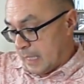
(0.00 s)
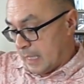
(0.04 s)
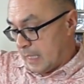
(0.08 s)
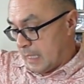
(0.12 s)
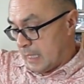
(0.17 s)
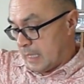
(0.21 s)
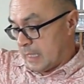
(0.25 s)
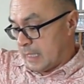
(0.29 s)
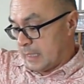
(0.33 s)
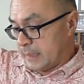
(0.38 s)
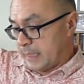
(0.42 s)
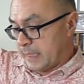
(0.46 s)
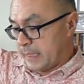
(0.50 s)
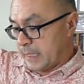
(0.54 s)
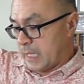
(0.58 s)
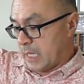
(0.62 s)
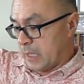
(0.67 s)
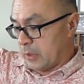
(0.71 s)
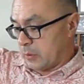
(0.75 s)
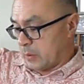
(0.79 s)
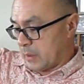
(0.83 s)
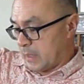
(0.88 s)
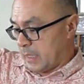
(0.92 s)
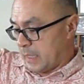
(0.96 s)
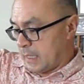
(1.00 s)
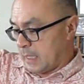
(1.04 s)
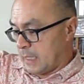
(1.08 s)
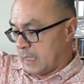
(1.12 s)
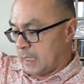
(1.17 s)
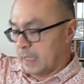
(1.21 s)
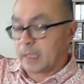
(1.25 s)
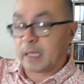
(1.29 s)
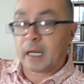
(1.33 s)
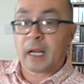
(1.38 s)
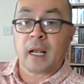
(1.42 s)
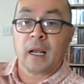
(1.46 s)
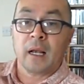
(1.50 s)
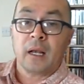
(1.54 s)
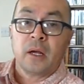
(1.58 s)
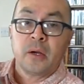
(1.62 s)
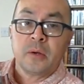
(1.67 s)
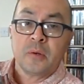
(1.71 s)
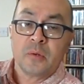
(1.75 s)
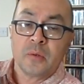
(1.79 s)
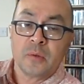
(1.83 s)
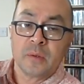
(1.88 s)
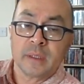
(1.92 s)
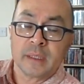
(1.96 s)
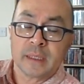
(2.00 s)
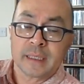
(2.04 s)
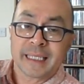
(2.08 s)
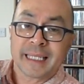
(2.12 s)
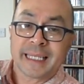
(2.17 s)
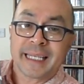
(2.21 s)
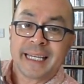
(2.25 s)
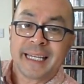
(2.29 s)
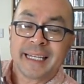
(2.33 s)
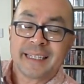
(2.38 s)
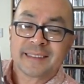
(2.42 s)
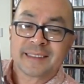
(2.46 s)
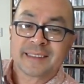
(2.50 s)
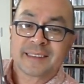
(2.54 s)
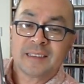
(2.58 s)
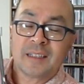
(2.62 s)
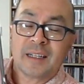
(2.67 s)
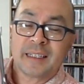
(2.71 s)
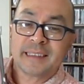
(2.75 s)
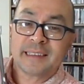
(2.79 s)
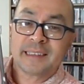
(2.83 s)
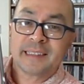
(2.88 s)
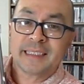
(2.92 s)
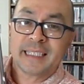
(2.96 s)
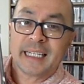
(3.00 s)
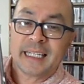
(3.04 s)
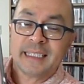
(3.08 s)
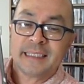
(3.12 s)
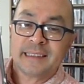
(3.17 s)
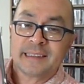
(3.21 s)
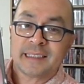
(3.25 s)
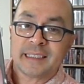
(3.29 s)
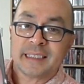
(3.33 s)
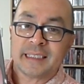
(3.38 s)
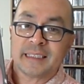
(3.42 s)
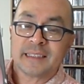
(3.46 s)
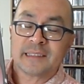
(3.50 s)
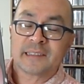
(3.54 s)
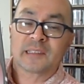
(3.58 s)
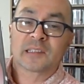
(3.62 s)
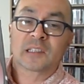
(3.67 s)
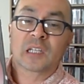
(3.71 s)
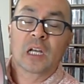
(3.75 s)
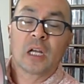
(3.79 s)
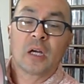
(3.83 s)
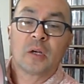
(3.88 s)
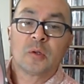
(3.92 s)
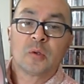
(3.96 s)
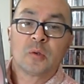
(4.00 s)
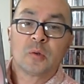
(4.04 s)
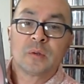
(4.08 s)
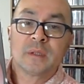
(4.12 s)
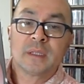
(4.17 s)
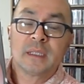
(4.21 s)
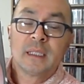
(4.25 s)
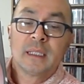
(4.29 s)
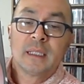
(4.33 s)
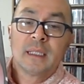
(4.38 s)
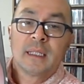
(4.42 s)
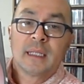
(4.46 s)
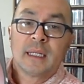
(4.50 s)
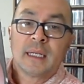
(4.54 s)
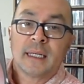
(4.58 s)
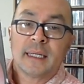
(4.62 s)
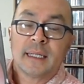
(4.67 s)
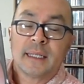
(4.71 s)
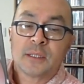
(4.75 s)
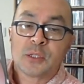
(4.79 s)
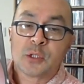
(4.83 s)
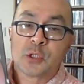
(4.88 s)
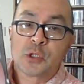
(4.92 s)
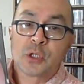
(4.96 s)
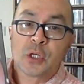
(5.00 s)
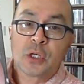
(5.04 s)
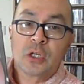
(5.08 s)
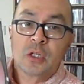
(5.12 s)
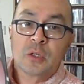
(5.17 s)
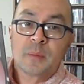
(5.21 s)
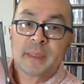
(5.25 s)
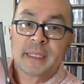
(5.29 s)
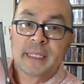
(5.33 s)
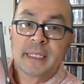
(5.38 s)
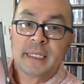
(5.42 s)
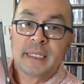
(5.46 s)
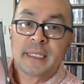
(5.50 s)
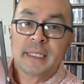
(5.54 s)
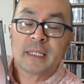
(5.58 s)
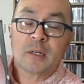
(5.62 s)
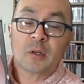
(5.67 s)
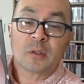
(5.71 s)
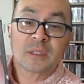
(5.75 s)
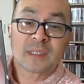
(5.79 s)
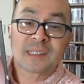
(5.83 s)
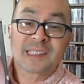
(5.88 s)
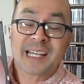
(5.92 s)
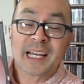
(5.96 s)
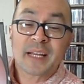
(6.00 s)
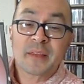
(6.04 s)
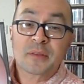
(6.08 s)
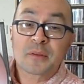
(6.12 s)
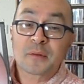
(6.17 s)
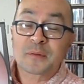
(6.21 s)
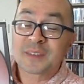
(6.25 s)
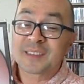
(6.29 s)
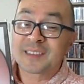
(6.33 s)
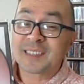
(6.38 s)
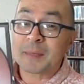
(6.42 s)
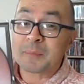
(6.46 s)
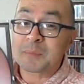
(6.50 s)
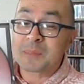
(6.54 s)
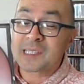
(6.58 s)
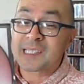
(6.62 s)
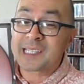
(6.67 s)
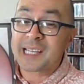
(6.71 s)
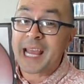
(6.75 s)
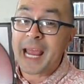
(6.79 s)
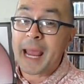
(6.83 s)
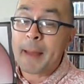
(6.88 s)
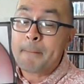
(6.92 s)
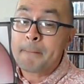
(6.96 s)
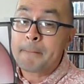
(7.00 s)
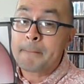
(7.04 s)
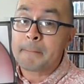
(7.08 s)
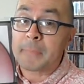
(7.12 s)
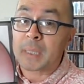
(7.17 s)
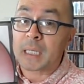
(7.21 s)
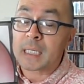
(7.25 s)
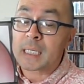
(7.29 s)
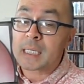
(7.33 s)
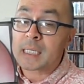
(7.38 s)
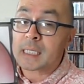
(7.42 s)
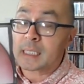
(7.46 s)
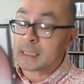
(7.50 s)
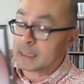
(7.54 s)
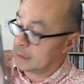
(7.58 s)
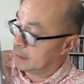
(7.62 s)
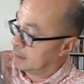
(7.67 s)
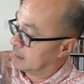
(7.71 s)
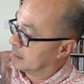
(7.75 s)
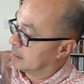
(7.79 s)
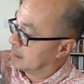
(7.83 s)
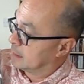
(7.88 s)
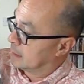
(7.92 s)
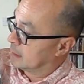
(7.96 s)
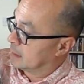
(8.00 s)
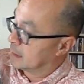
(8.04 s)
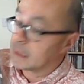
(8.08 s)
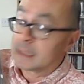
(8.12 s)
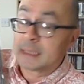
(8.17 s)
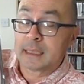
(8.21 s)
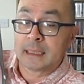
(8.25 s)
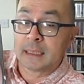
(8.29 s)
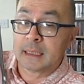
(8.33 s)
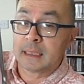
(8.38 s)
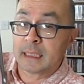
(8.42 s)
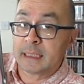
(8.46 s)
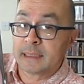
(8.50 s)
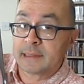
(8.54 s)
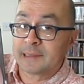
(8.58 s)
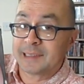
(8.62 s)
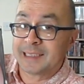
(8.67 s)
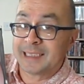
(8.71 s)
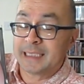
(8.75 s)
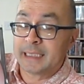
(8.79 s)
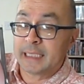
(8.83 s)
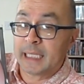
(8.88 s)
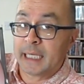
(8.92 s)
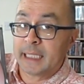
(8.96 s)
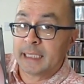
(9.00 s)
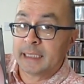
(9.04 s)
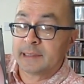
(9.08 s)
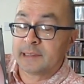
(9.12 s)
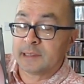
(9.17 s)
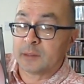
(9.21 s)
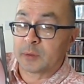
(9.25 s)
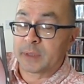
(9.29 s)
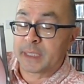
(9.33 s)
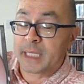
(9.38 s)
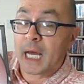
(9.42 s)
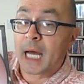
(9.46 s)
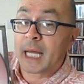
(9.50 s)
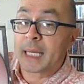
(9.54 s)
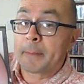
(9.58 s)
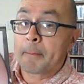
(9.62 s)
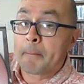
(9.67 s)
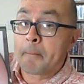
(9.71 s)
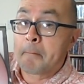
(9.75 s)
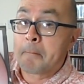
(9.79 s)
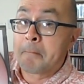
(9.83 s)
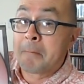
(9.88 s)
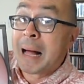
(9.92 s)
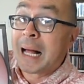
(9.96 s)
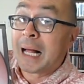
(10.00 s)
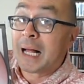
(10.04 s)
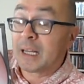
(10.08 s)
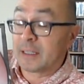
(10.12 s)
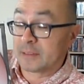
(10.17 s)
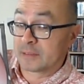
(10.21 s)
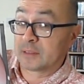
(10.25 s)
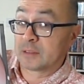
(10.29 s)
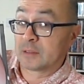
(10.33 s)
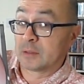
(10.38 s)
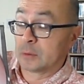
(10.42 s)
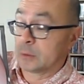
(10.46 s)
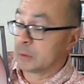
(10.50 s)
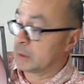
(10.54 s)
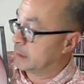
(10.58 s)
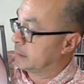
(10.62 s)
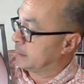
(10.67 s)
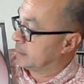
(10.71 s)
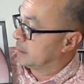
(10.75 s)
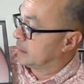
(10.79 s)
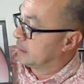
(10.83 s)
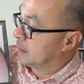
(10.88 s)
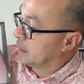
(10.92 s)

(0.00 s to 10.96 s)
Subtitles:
There you go, Clone Kiss 1980. This is Clone Germany on the 10th of September 1980 on the Unmasked tour.